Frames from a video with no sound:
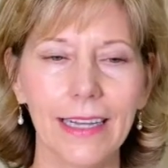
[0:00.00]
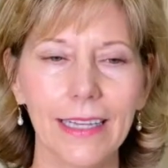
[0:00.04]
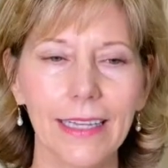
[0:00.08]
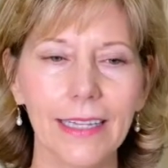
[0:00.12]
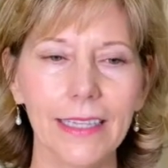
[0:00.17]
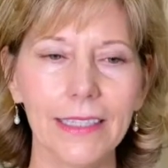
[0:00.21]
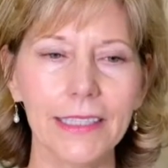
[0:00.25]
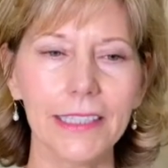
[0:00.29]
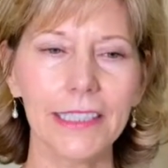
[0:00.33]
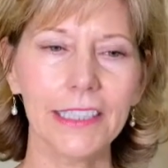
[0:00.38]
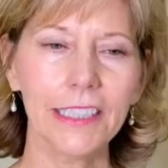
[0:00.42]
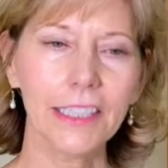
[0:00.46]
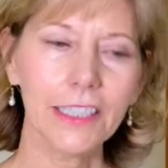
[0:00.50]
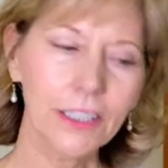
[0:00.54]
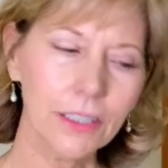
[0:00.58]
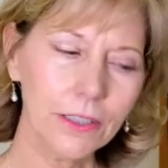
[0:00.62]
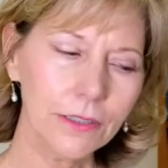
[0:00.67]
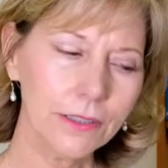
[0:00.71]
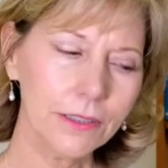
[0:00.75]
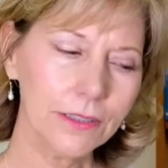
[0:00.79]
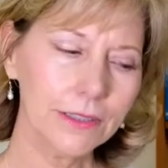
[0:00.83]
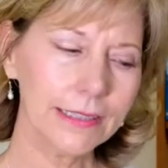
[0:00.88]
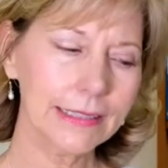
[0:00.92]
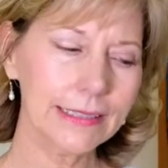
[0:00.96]
Use
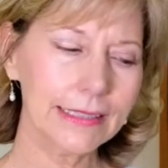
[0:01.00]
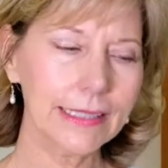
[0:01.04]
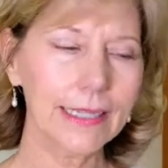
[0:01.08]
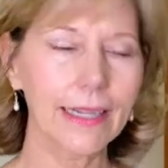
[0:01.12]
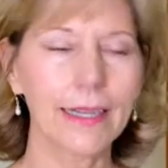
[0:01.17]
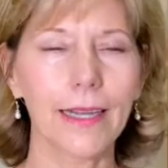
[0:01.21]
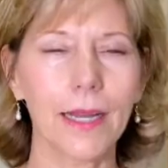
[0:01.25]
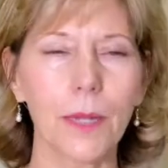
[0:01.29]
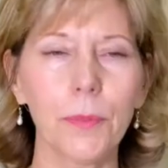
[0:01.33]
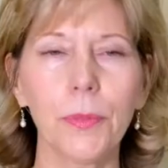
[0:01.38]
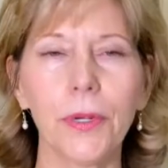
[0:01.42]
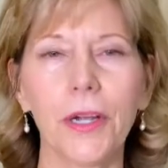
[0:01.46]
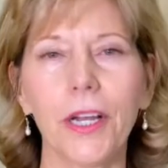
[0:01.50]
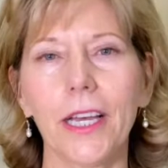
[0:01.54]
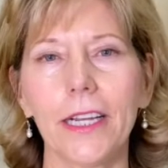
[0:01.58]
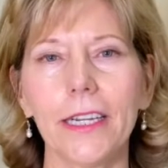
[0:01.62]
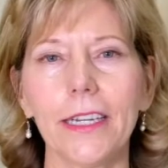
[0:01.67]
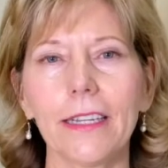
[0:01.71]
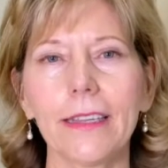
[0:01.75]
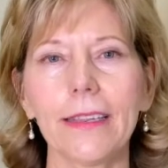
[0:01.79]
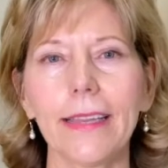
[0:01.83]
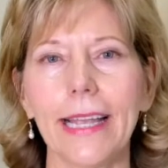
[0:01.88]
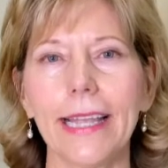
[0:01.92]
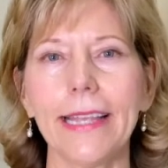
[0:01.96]
a product
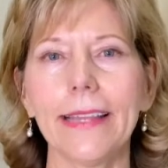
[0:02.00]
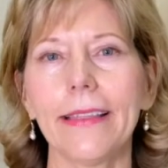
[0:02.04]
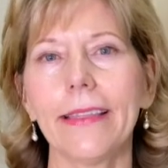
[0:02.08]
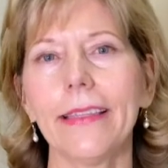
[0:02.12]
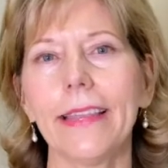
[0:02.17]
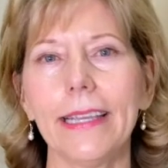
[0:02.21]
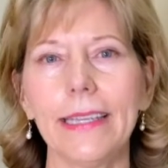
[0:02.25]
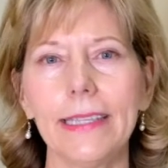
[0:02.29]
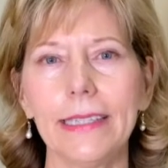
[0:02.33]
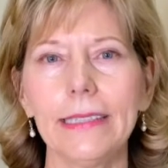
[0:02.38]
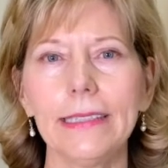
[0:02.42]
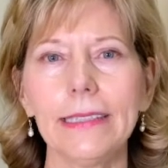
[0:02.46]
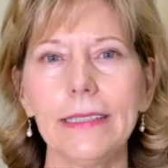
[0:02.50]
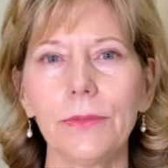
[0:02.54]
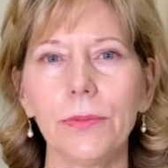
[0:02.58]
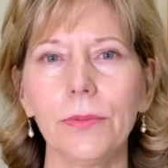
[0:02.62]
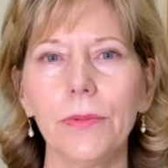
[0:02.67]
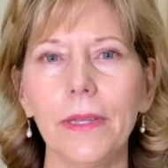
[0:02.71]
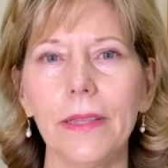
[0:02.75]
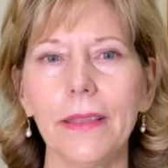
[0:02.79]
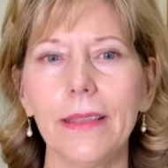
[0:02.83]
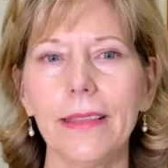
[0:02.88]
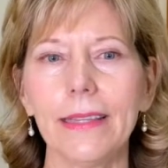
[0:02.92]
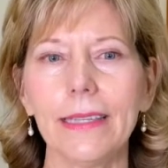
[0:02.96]
like this with
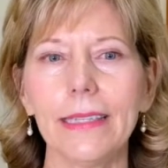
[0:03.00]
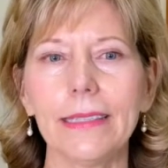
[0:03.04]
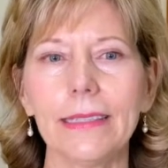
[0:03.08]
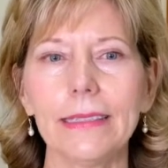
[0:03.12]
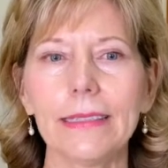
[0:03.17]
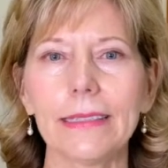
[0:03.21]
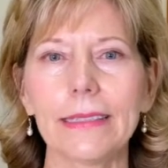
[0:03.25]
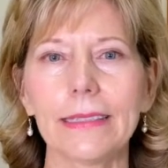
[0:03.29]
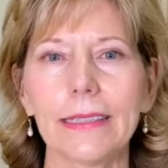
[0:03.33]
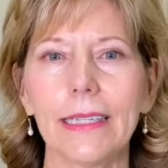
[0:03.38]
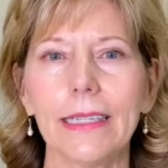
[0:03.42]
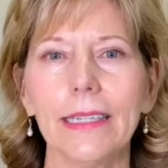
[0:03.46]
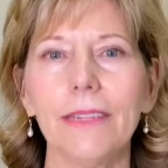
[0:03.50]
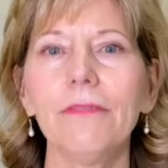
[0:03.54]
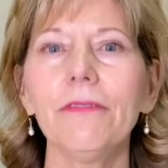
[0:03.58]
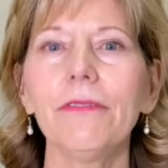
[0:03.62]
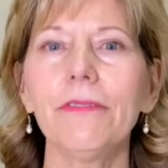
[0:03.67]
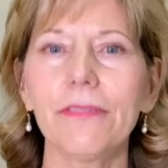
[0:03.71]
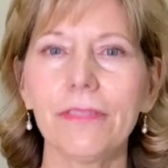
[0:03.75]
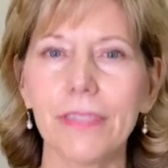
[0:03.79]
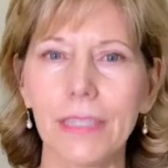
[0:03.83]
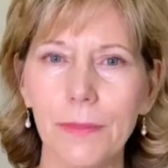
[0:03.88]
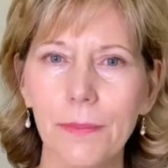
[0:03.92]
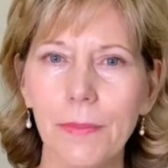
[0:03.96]
this
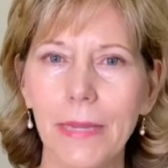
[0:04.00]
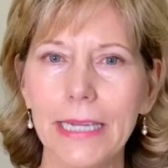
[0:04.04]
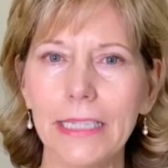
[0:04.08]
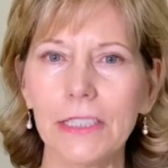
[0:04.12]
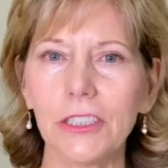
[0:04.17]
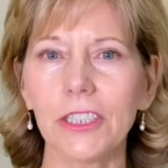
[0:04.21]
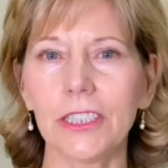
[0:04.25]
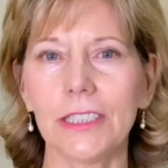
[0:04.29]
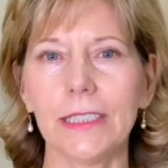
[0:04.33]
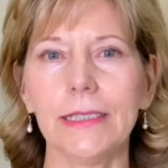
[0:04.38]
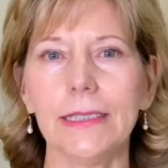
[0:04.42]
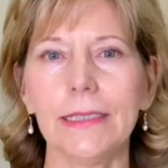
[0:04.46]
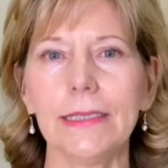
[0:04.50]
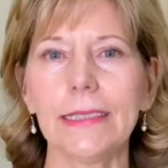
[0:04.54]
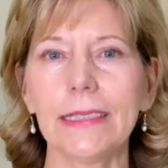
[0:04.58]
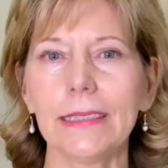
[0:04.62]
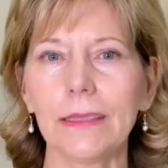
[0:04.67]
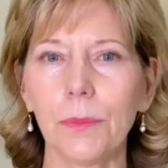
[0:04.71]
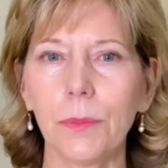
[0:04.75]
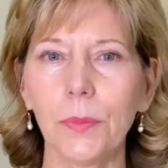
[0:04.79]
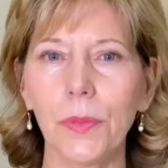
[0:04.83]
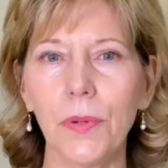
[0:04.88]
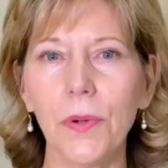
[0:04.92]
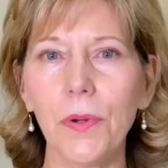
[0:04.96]
inflammation
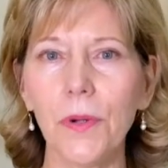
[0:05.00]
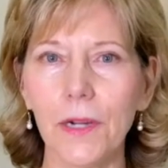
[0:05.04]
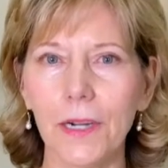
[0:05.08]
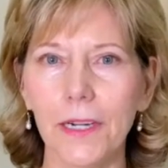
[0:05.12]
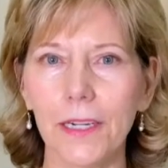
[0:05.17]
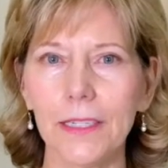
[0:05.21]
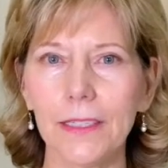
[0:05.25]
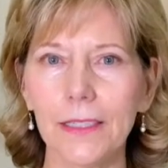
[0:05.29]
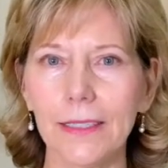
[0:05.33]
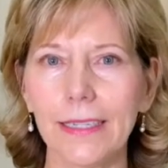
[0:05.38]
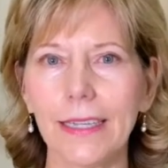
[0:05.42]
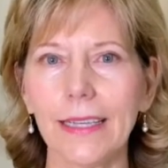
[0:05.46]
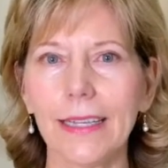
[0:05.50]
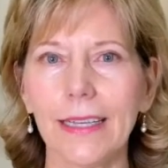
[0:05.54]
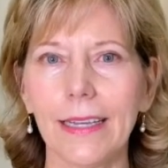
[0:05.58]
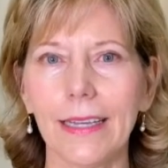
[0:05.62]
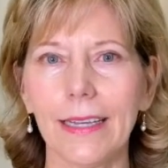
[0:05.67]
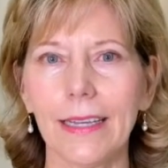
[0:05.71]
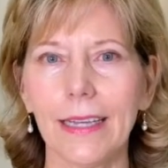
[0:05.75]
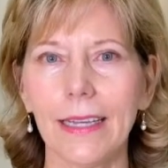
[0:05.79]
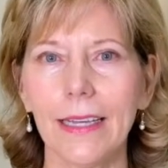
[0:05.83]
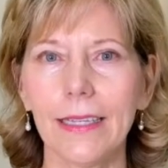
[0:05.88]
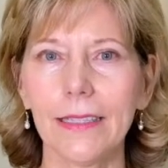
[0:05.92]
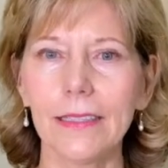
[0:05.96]
support
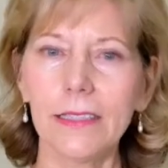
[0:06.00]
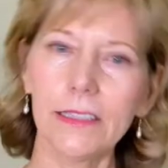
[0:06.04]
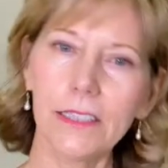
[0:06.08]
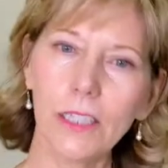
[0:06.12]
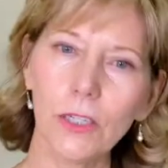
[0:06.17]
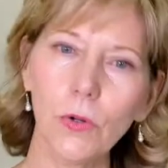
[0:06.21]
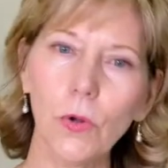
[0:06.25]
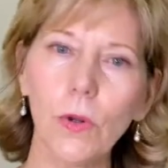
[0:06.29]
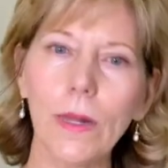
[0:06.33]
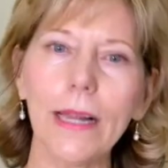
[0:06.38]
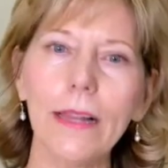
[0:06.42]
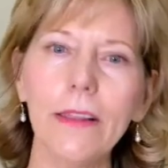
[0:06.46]
to quell those